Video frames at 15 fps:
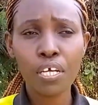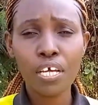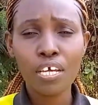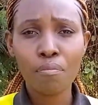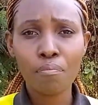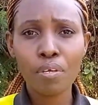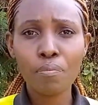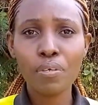
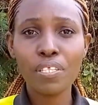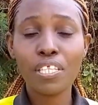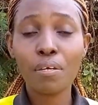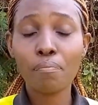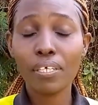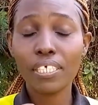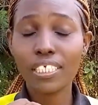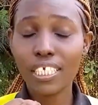maybe they
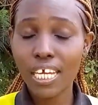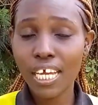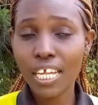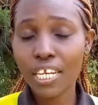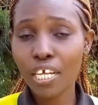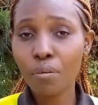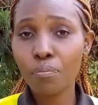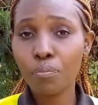might end
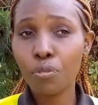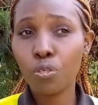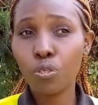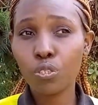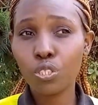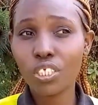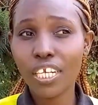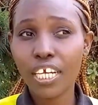up
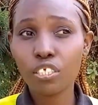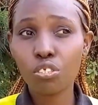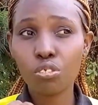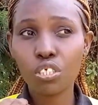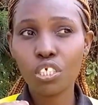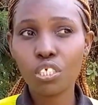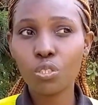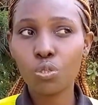not like
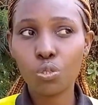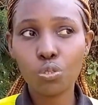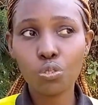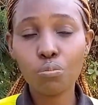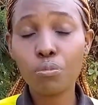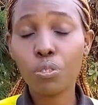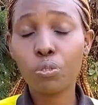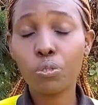talking to you
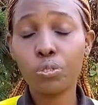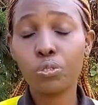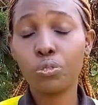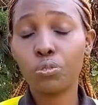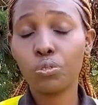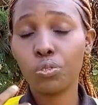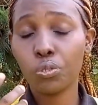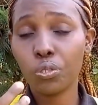because you
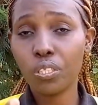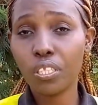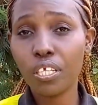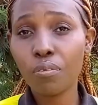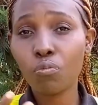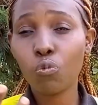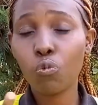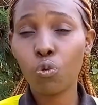told
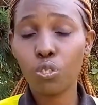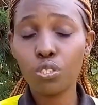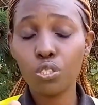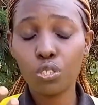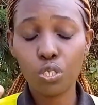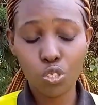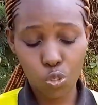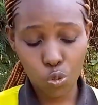them what
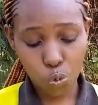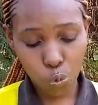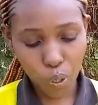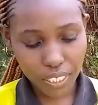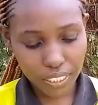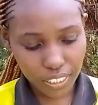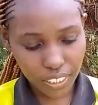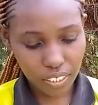you
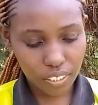wanted.